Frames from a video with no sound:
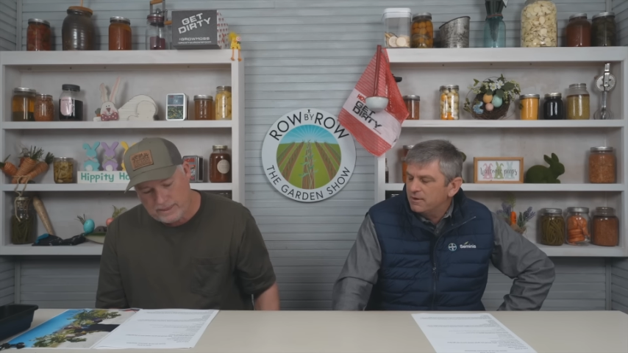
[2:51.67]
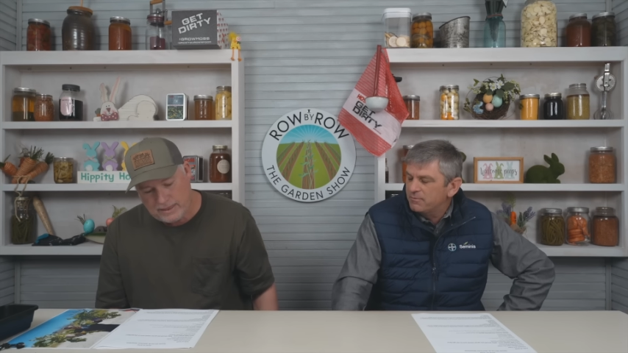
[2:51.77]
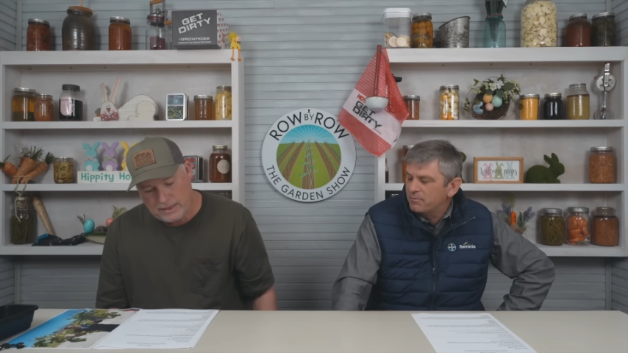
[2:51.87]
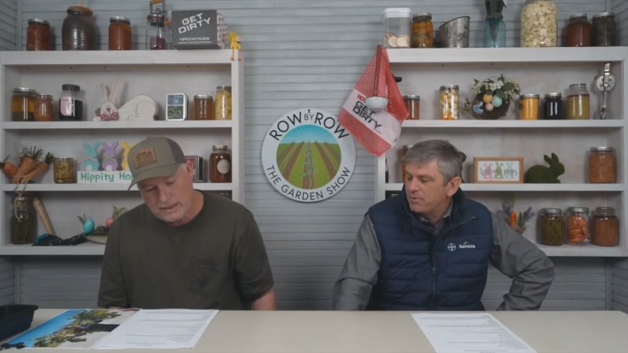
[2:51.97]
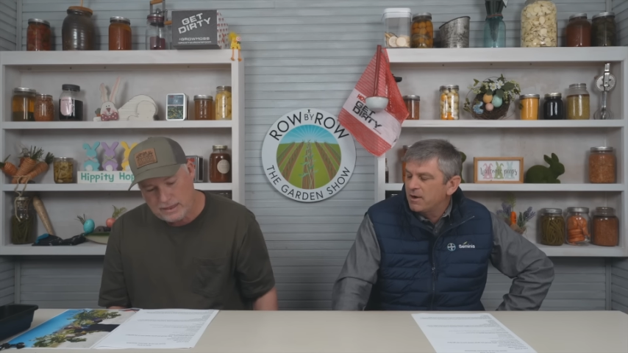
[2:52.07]
Speaker 1: a
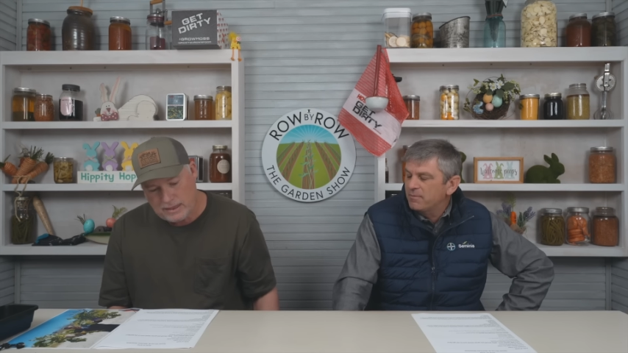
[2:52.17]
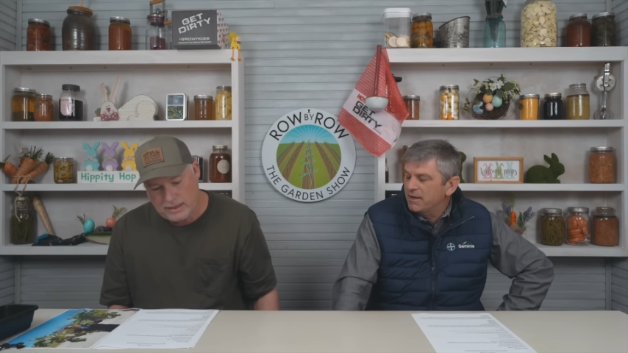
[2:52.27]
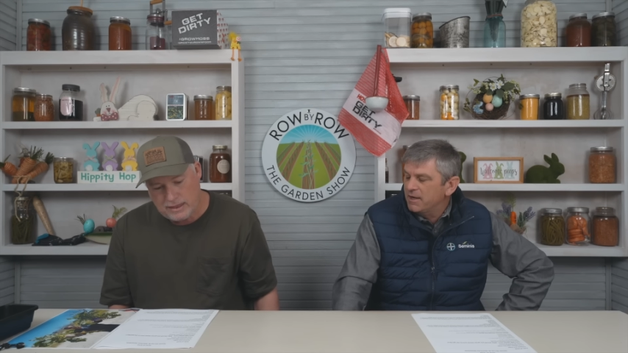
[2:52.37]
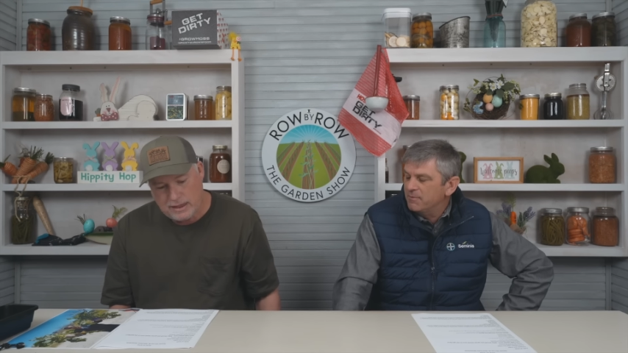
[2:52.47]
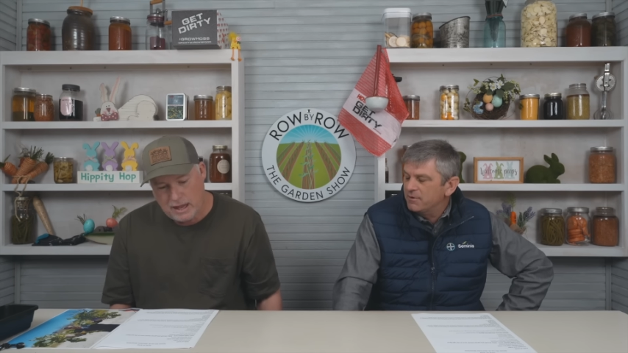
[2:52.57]
problem
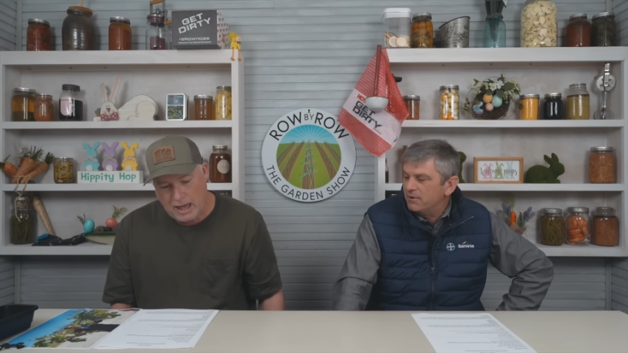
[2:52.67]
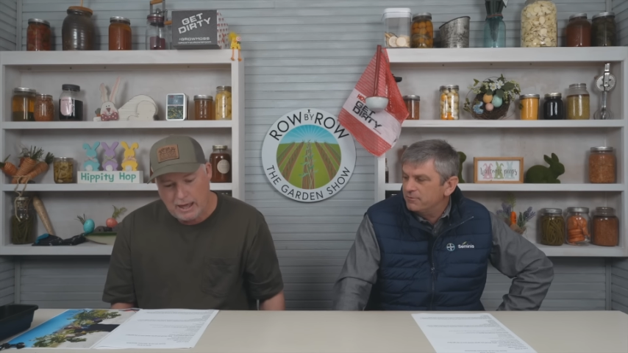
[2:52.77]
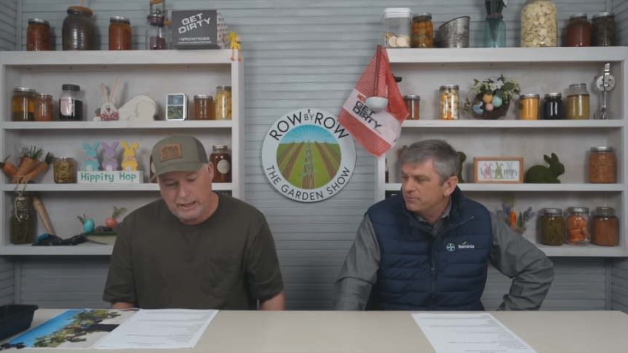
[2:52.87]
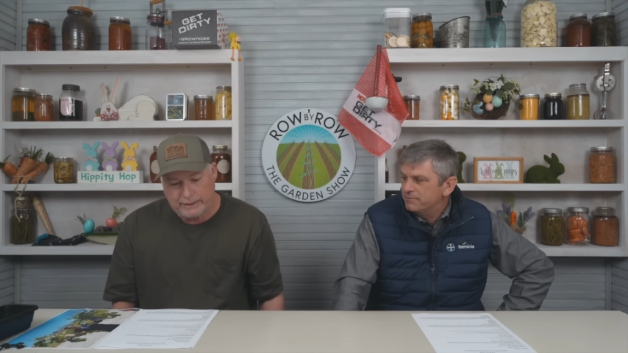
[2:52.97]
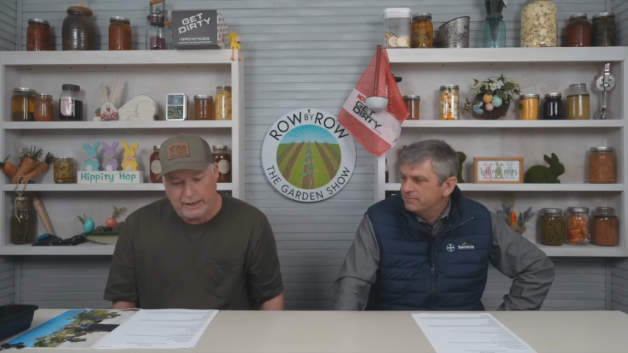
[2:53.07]
like
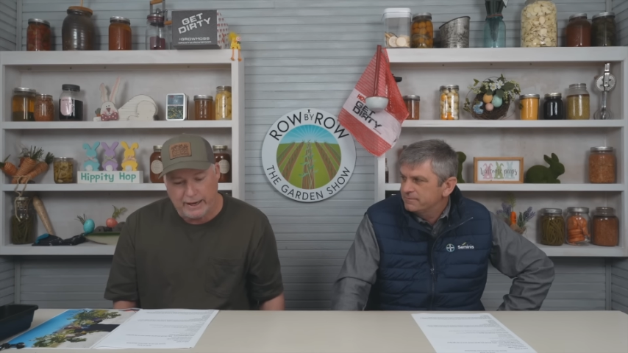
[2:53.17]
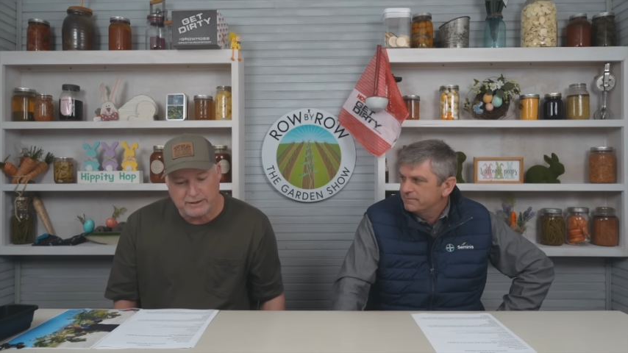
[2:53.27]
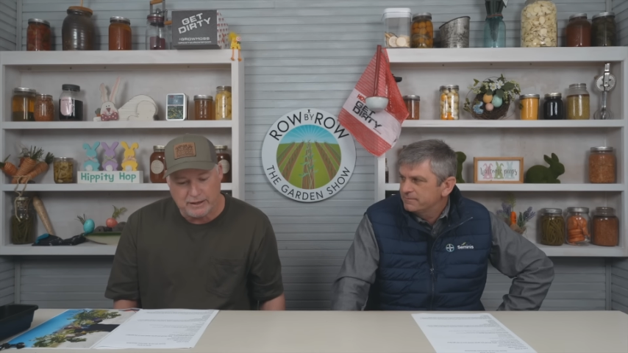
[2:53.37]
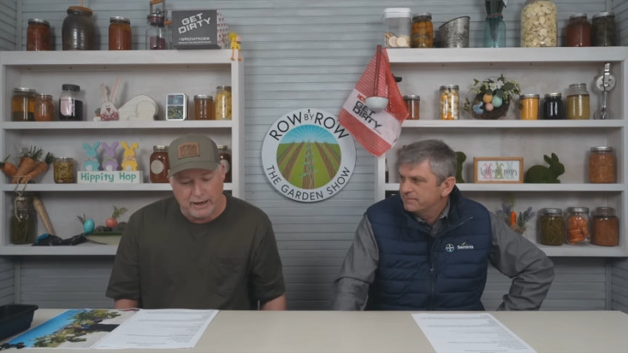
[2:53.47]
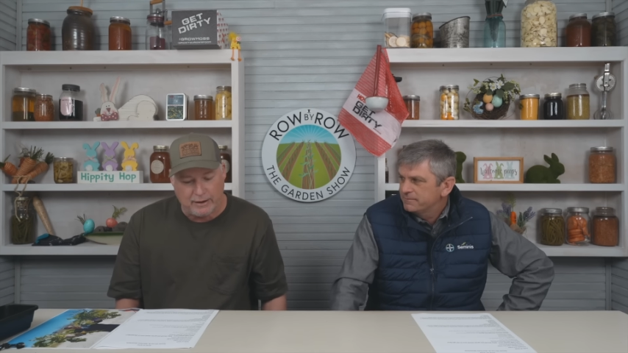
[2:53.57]
nematodes.
Speaker 2: Yeah,
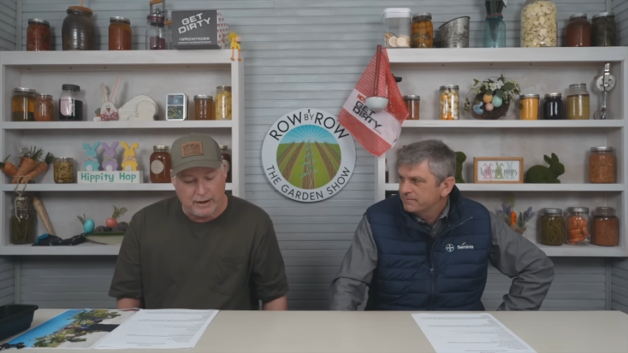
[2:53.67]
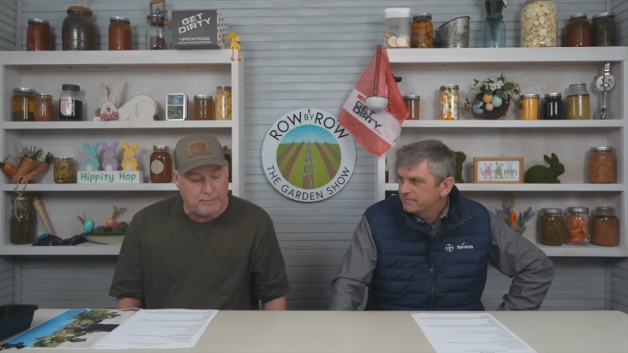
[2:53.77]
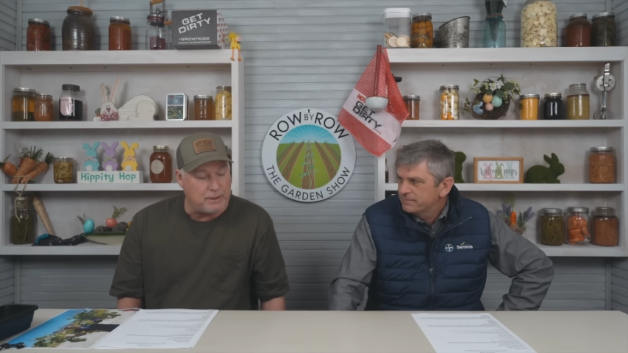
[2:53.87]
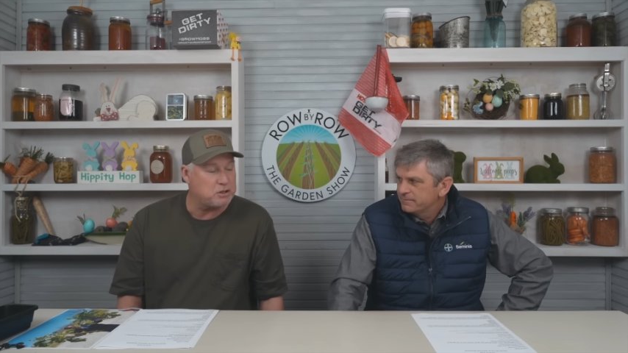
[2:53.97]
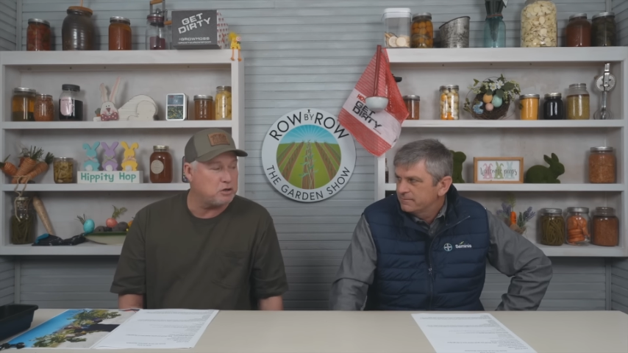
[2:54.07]
I, uh, I,
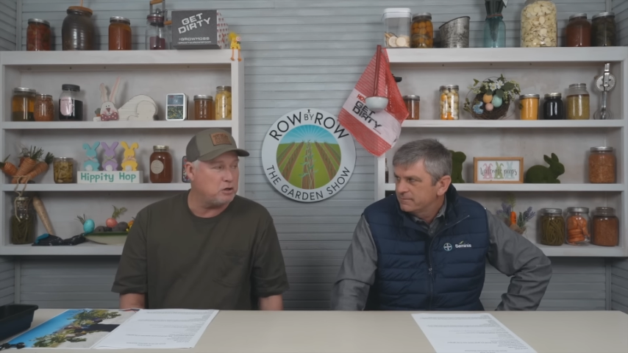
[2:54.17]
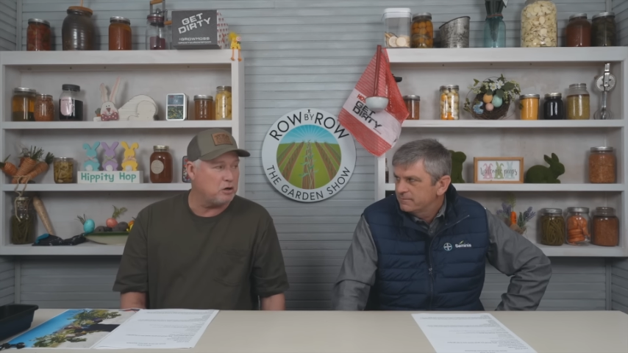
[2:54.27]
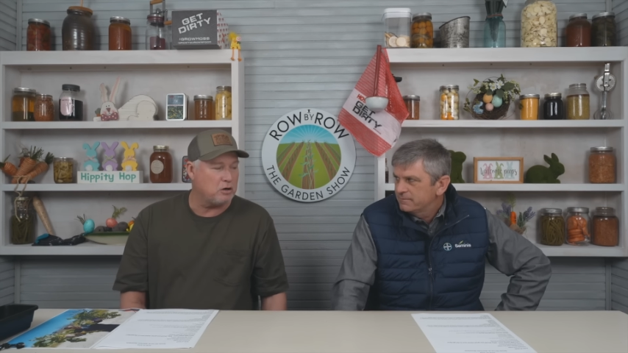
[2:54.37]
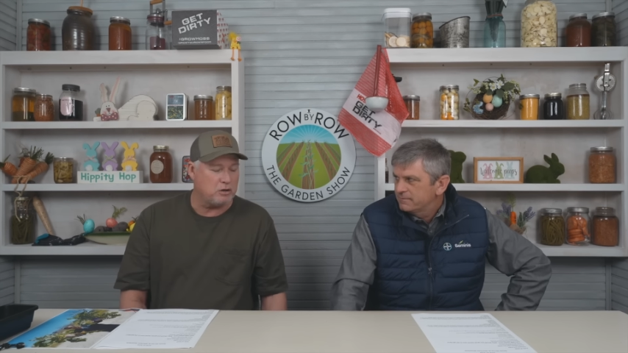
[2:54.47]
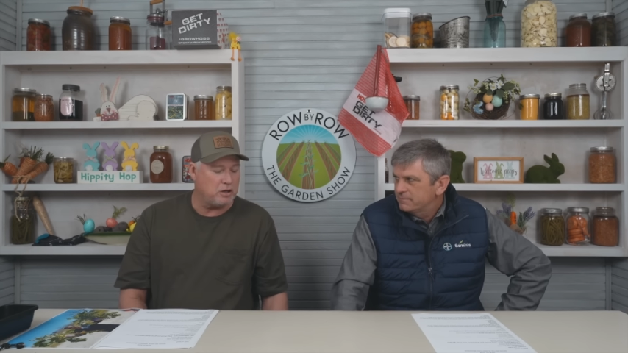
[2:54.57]
mentioned to you
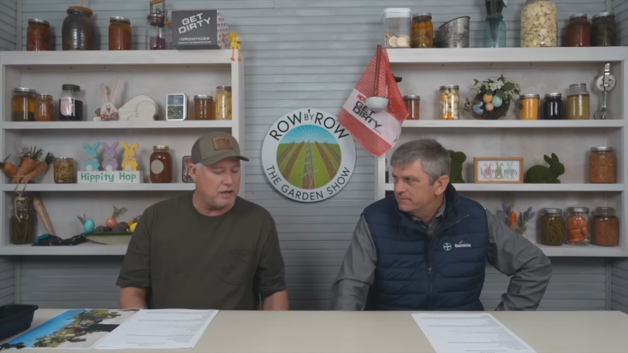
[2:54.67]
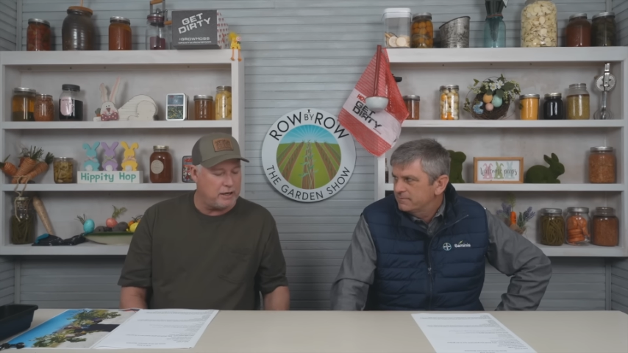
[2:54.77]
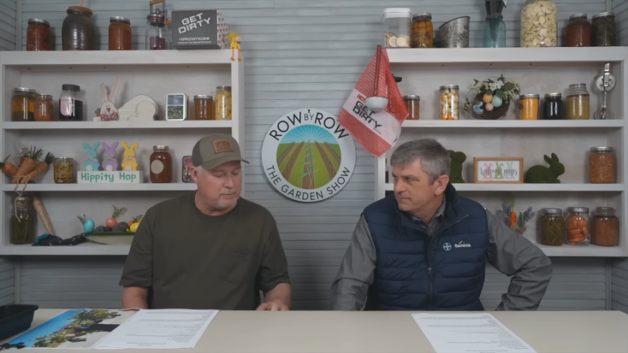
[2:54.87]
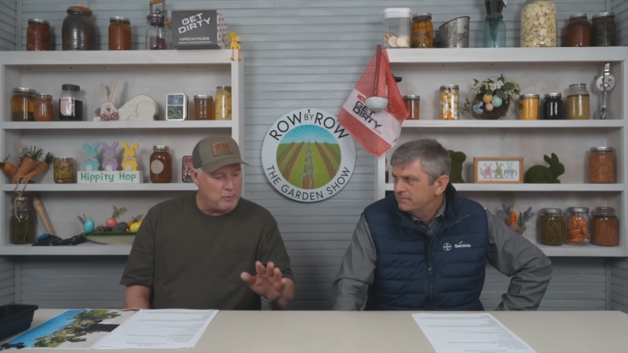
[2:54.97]
earlier, you need to be